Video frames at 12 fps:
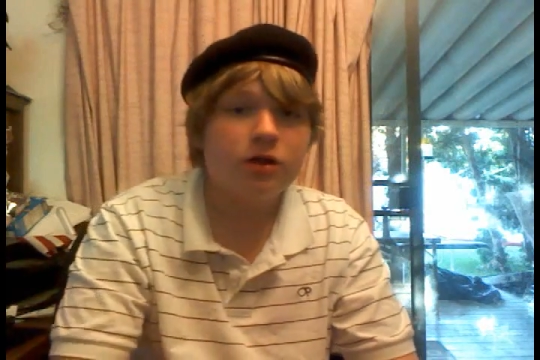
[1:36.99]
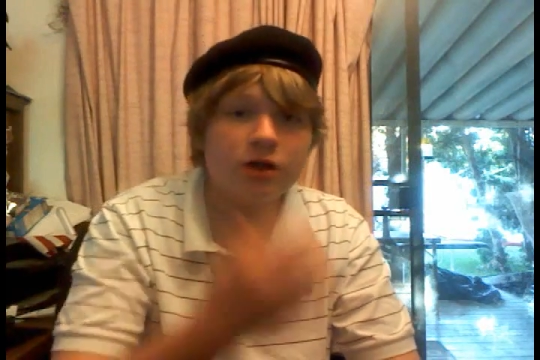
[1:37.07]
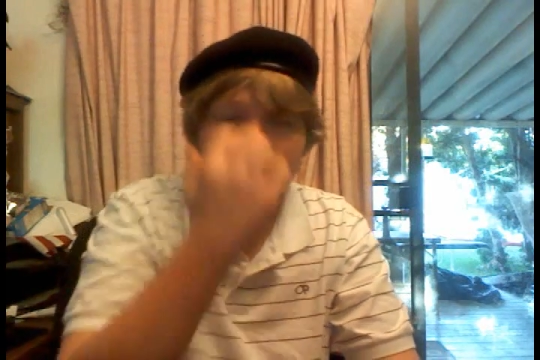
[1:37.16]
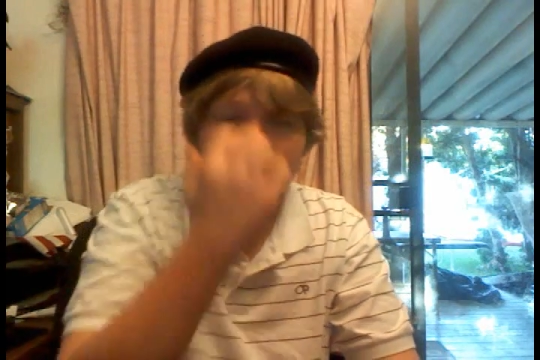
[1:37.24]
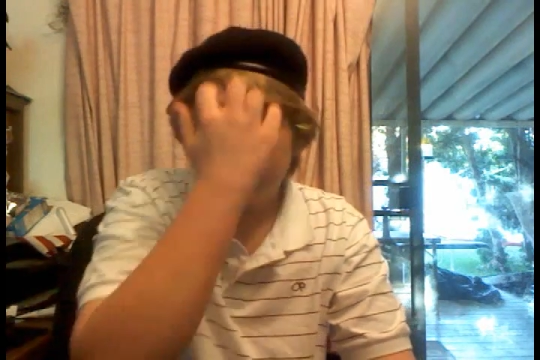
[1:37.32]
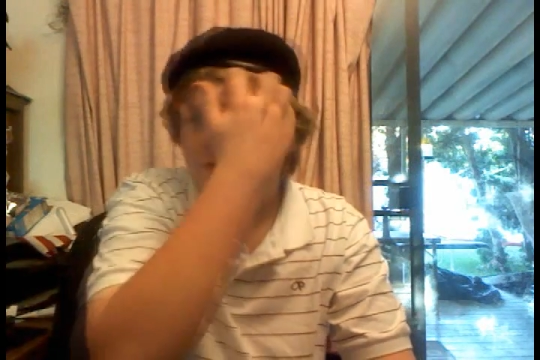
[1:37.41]
you
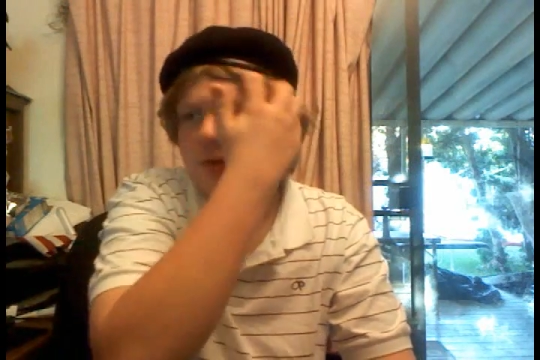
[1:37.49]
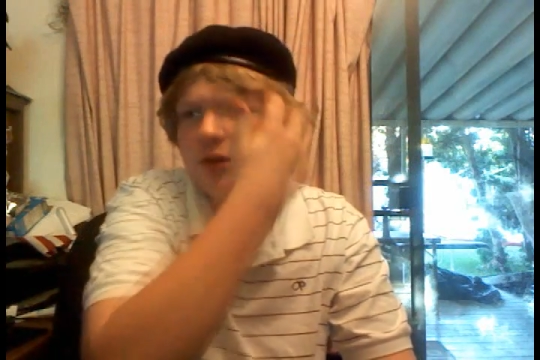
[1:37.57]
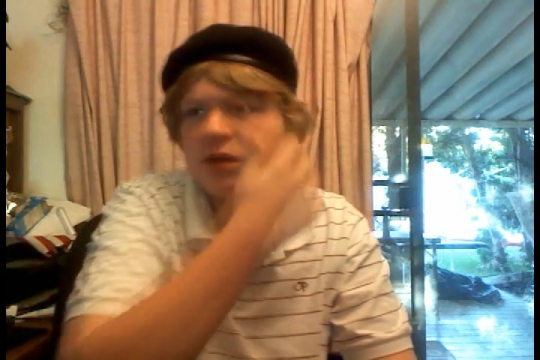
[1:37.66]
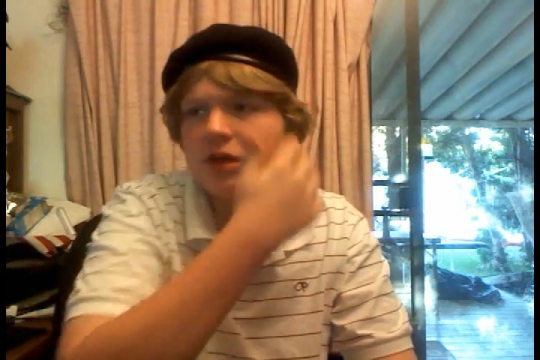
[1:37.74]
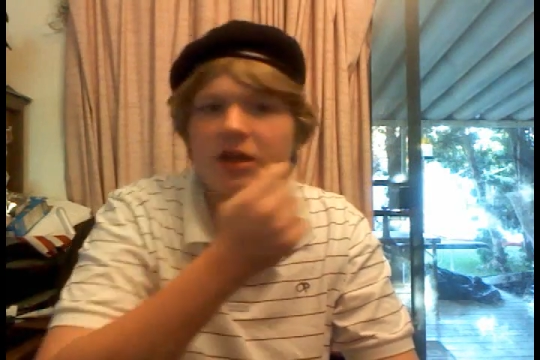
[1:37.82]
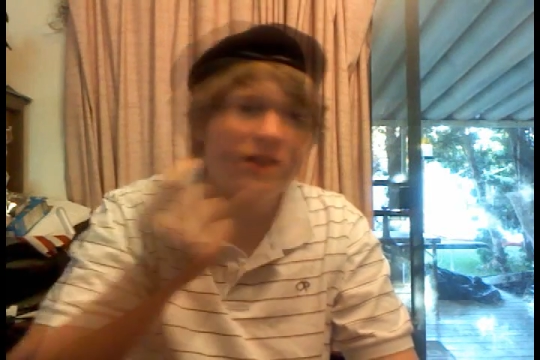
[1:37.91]
know,
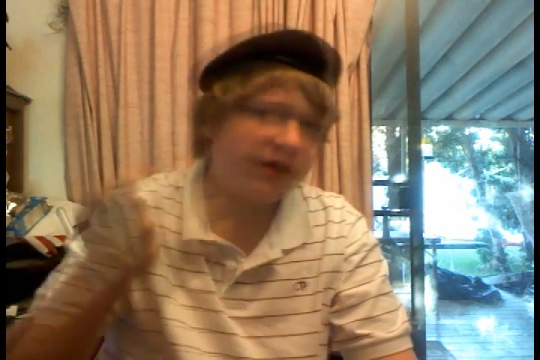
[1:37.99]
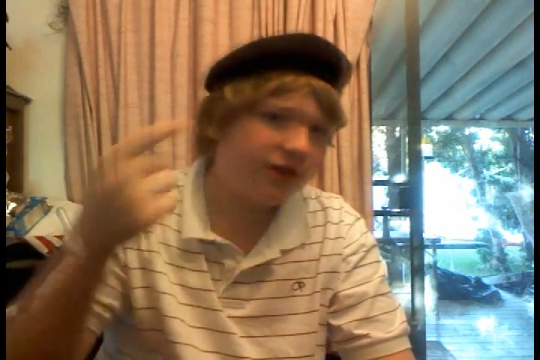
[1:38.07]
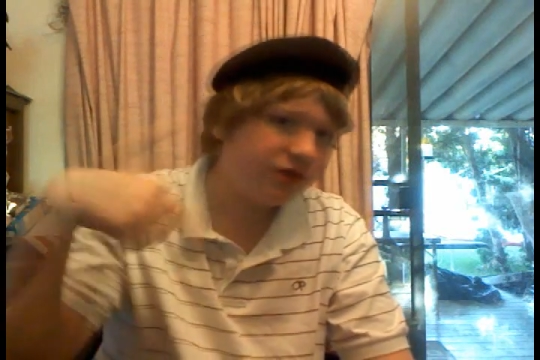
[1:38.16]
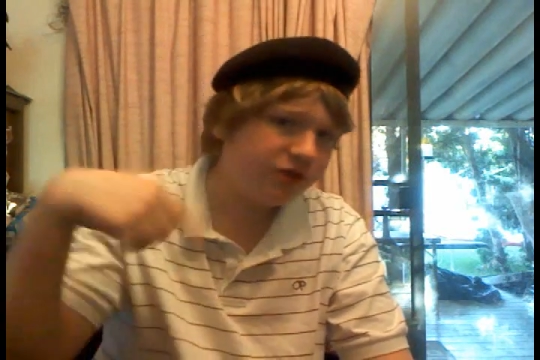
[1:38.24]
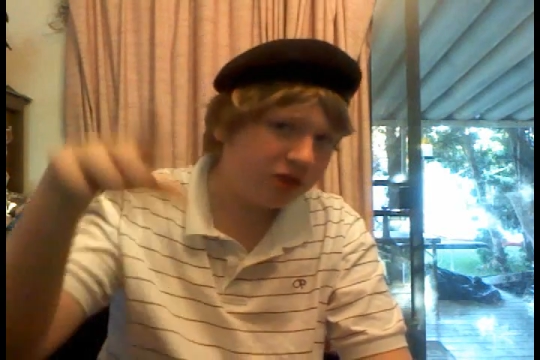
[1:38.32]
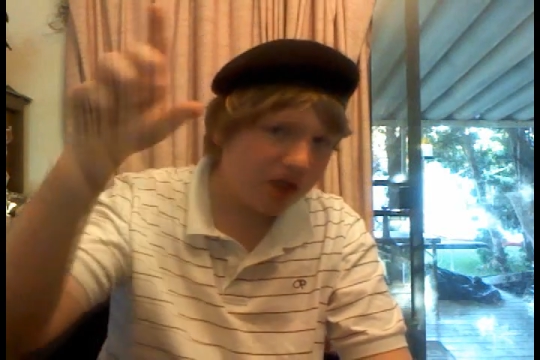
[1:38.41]
they
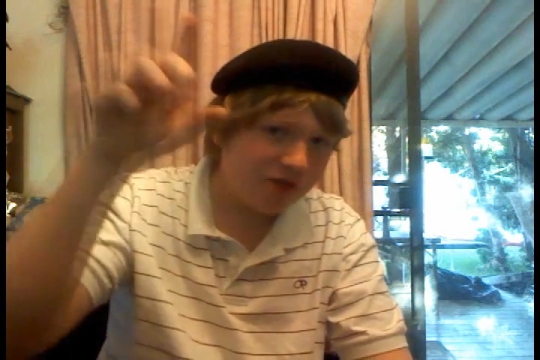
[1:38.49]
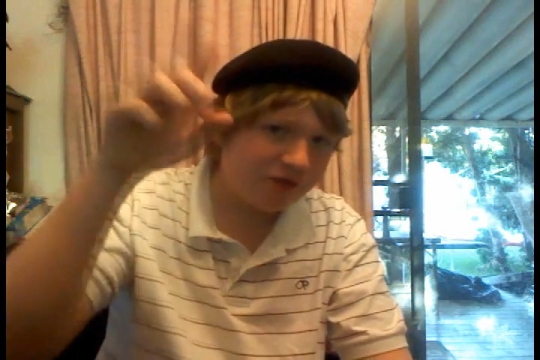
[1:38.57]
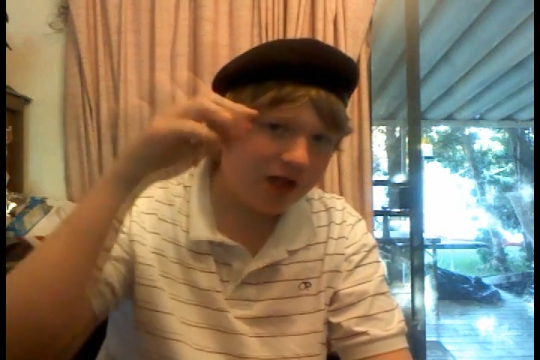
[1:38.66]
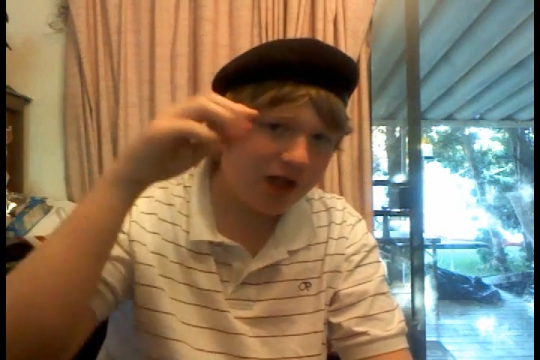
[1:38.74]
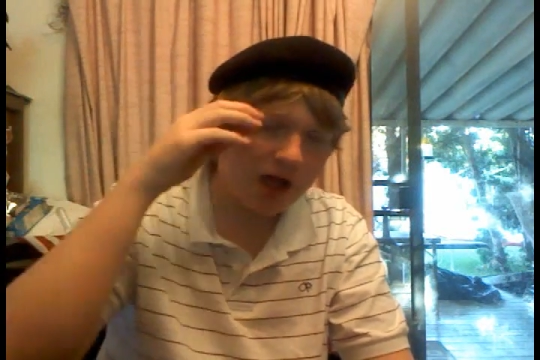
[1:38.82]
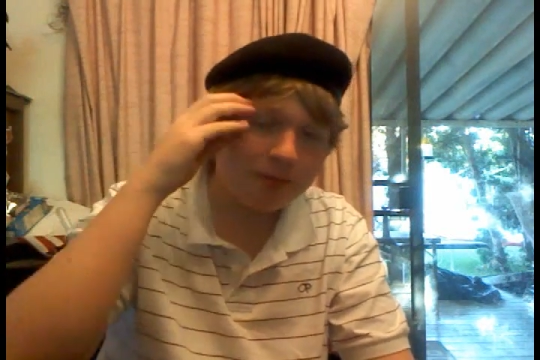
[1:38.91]

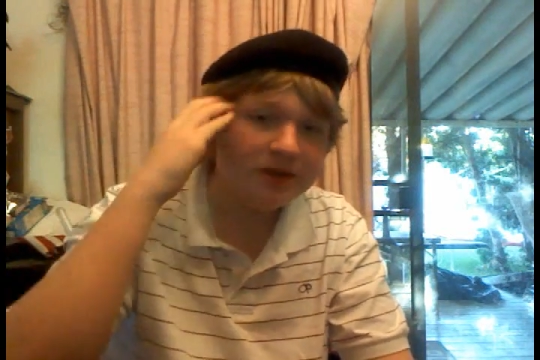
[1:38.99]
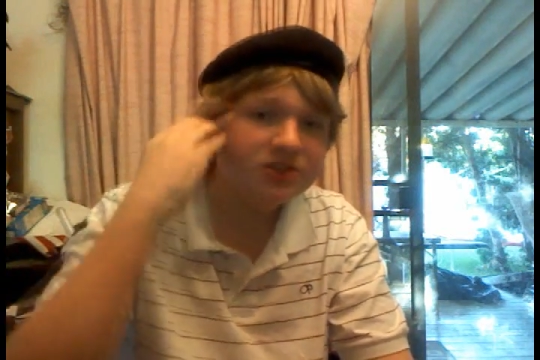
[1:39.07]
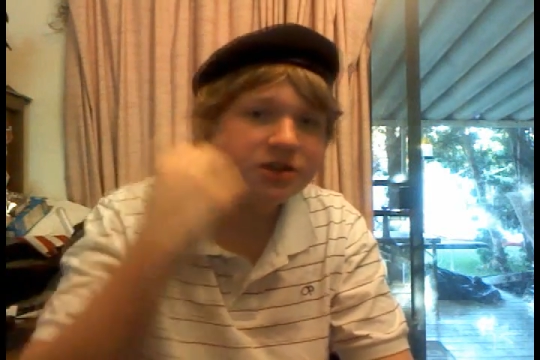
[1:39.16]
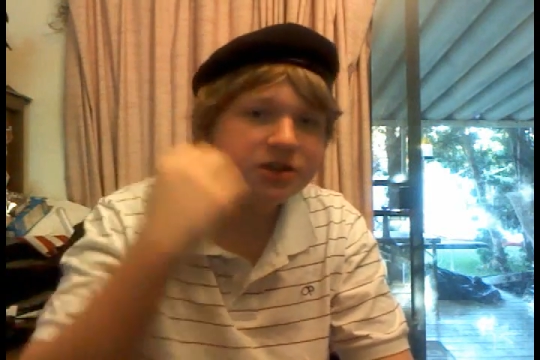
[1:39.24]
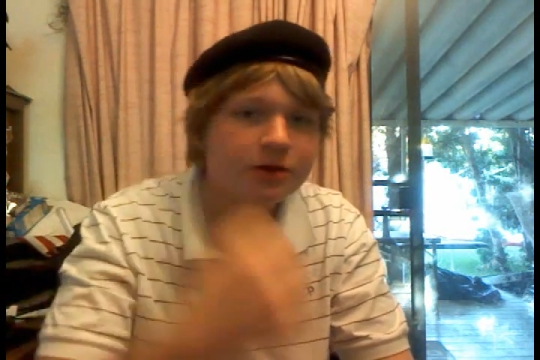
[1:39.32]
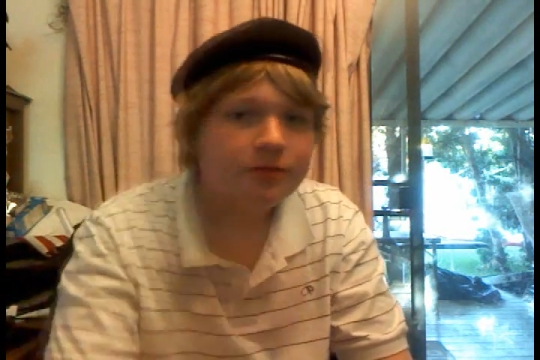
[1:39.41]
fly up
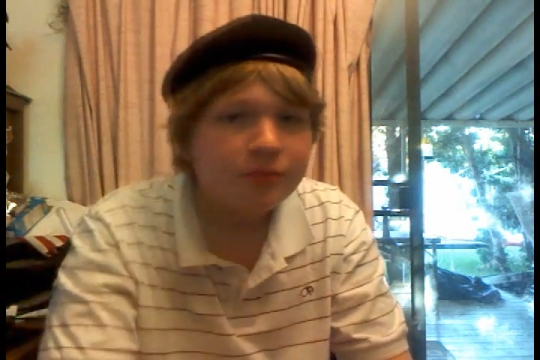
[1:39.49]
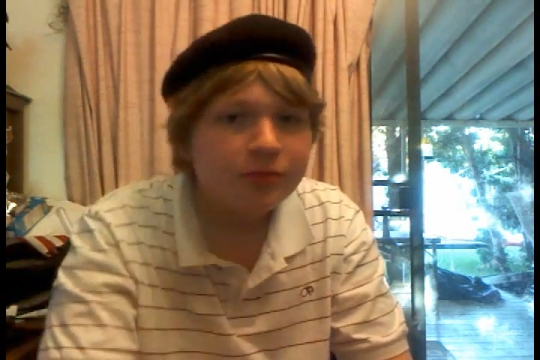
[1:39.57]
easier.